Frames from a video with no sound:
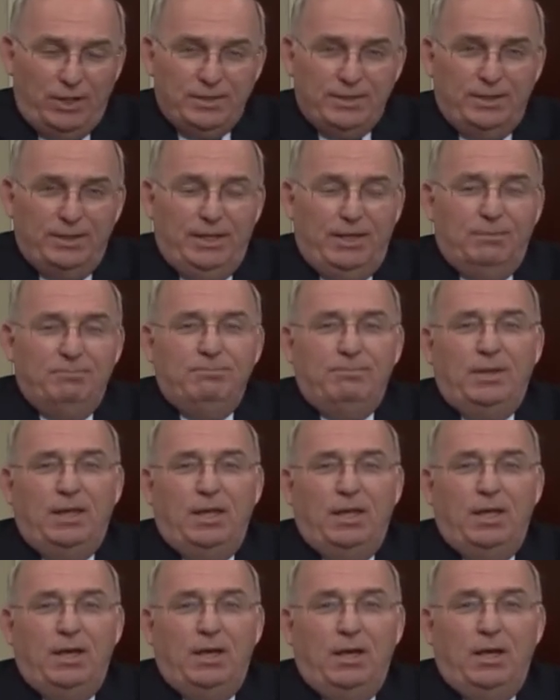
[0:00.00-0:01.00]
them
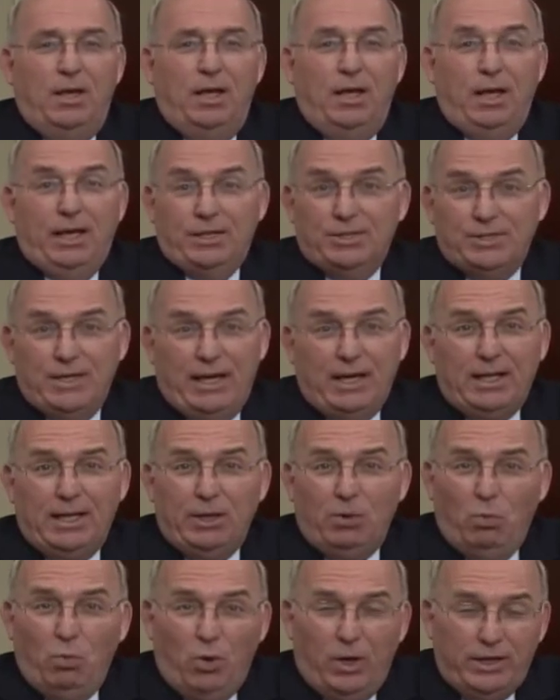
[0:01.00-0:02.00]
exactly
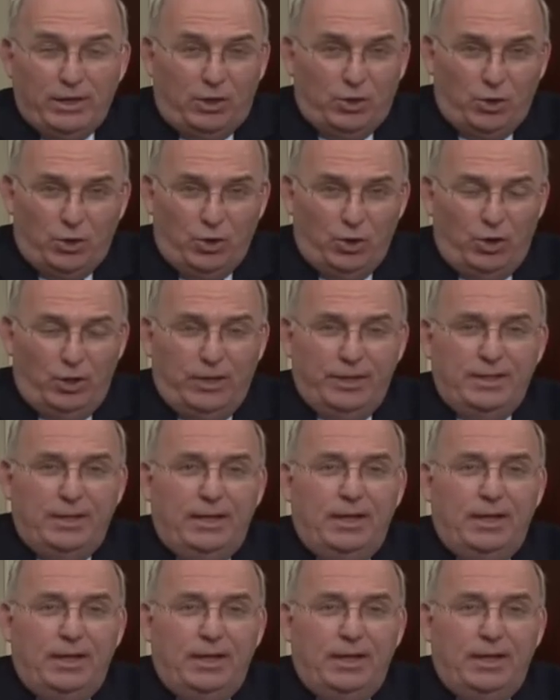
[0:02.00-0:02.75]
what occurred,